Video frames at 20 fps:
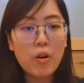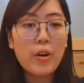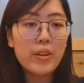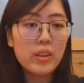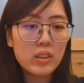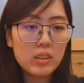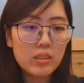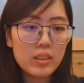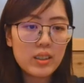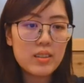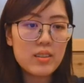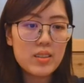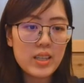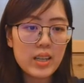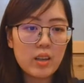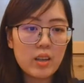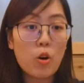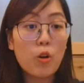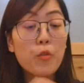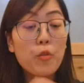oil
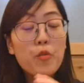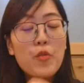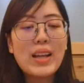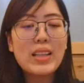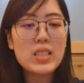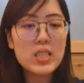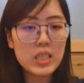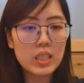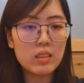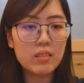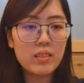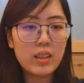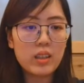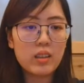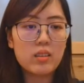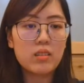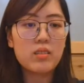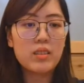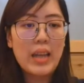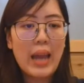intake or fats
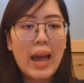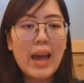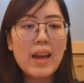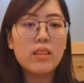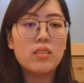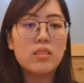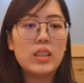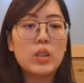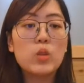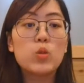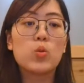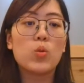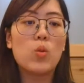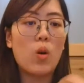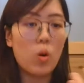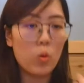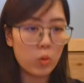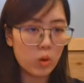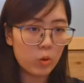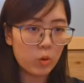intake can lead to
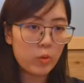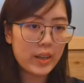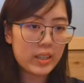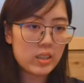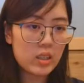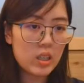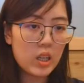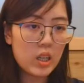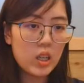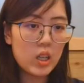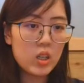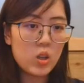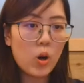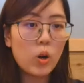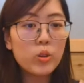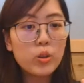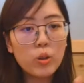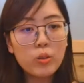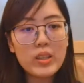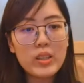overweight.
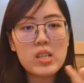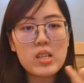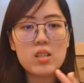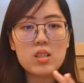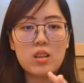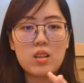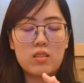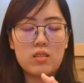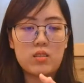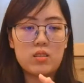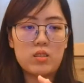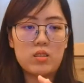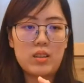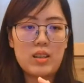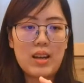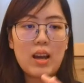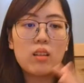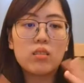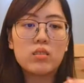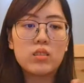Although it's a
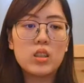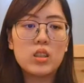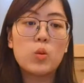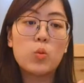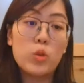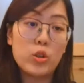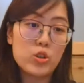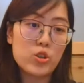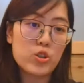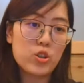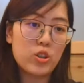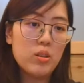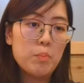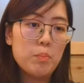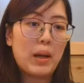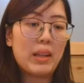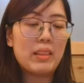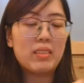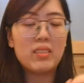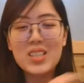healthier
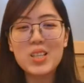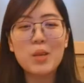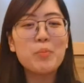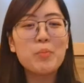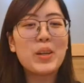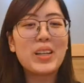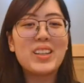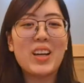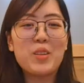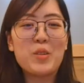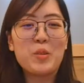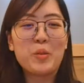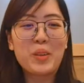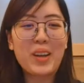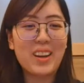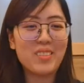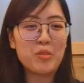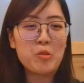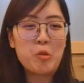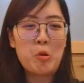version, but doesn't mean that you
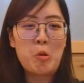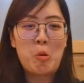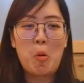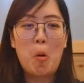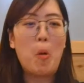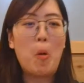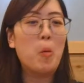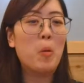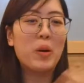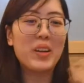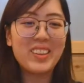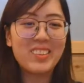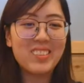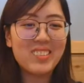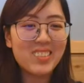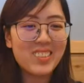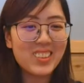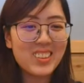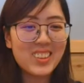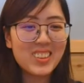can
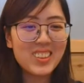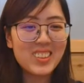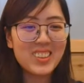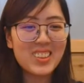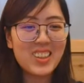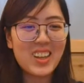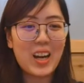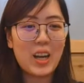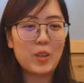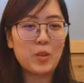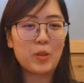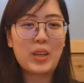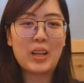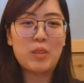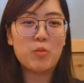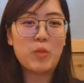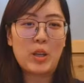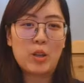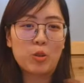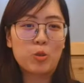overeat Mm. Uh, you
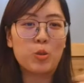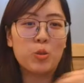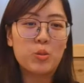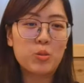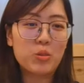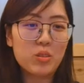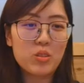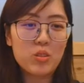can when you cook